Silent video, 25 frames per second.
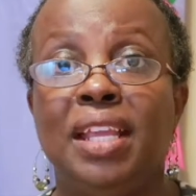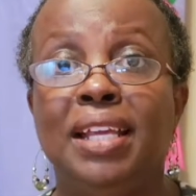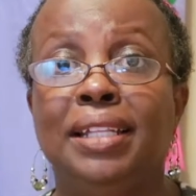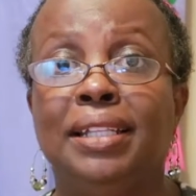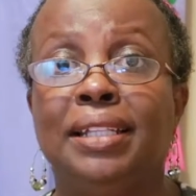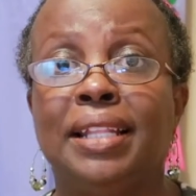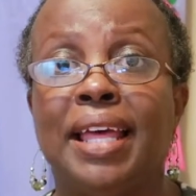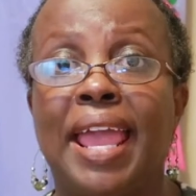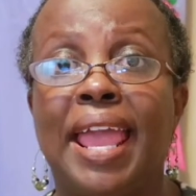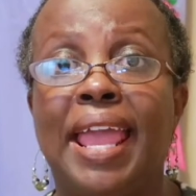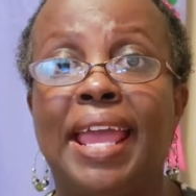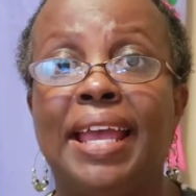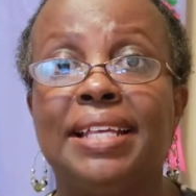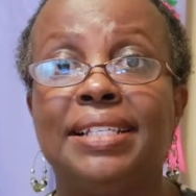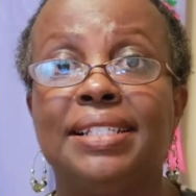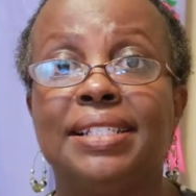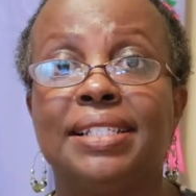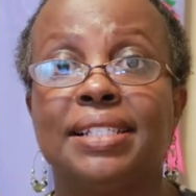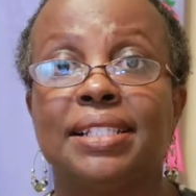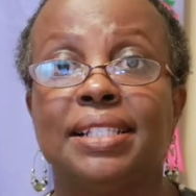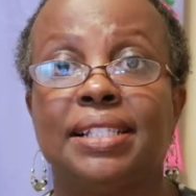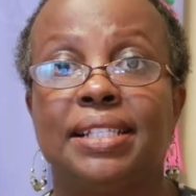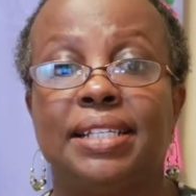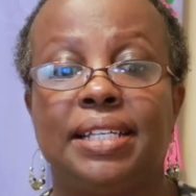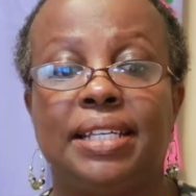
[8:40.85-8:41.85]

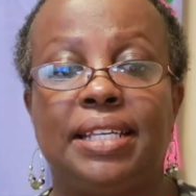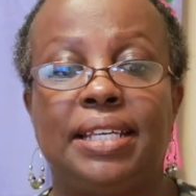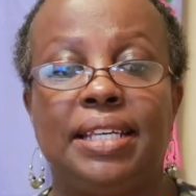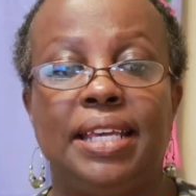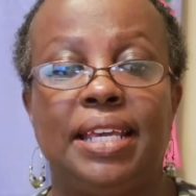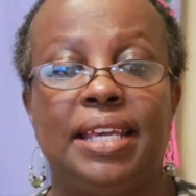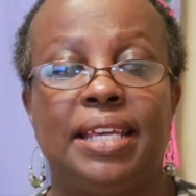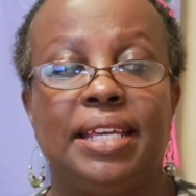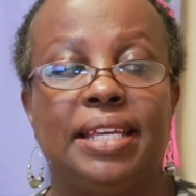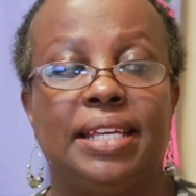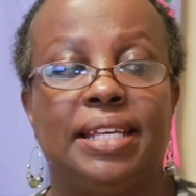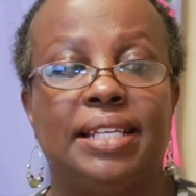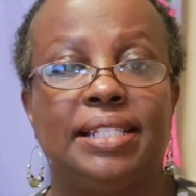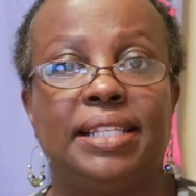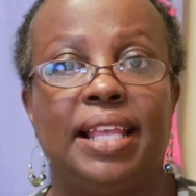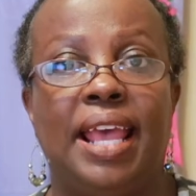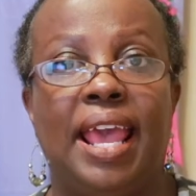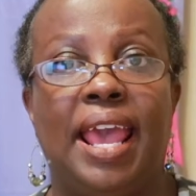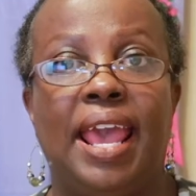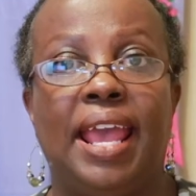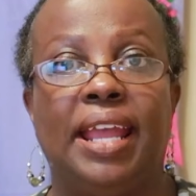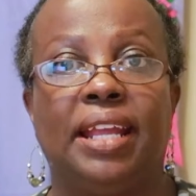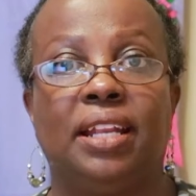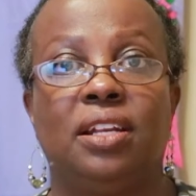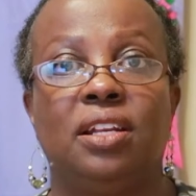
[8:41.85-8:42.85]
lastly is
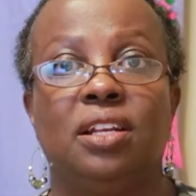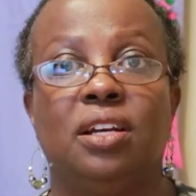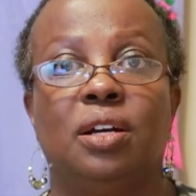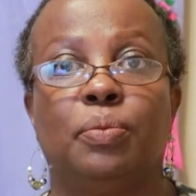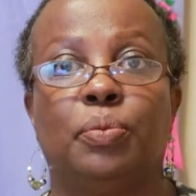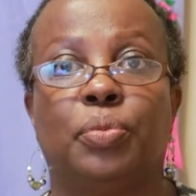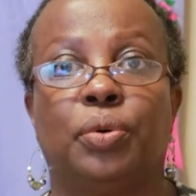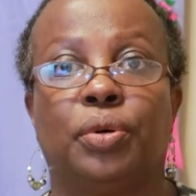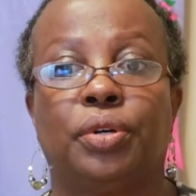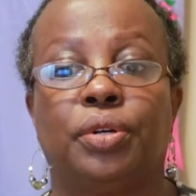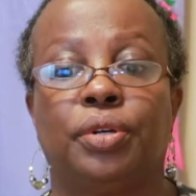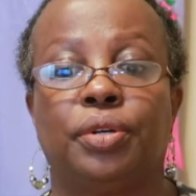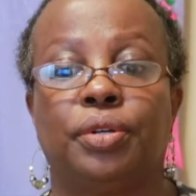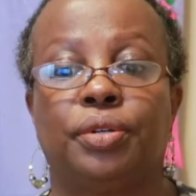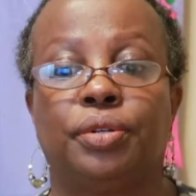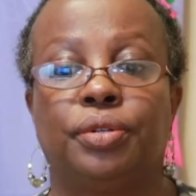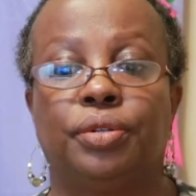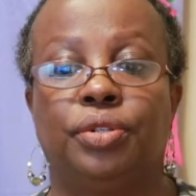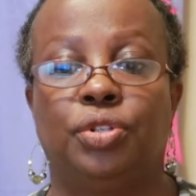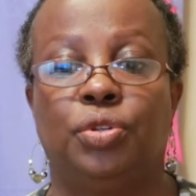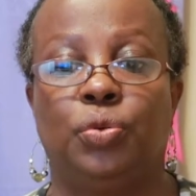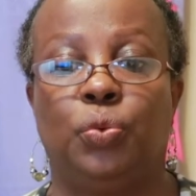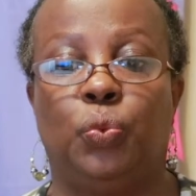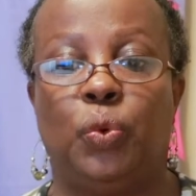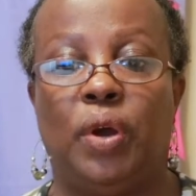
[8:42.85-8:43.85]
hack
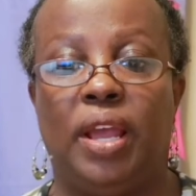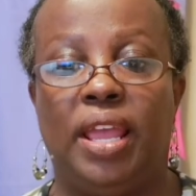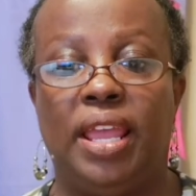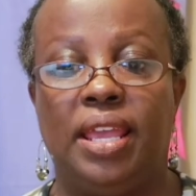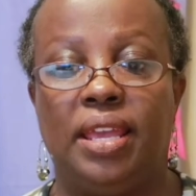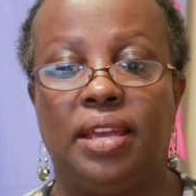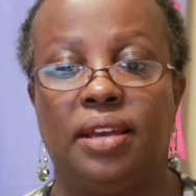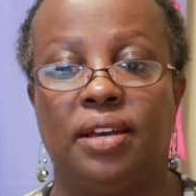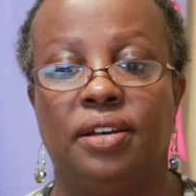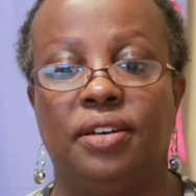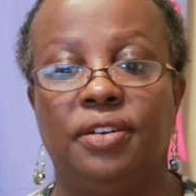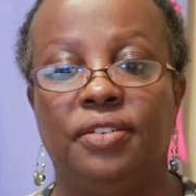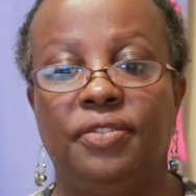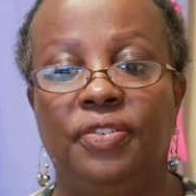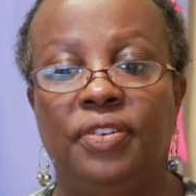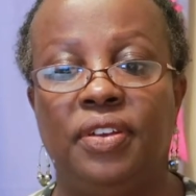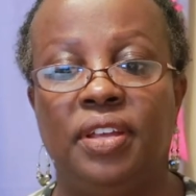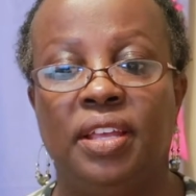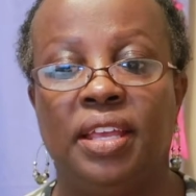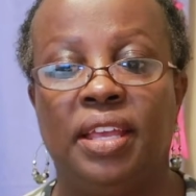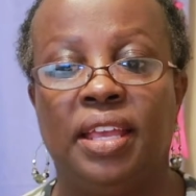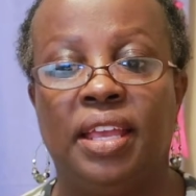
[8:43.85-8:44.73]
number 12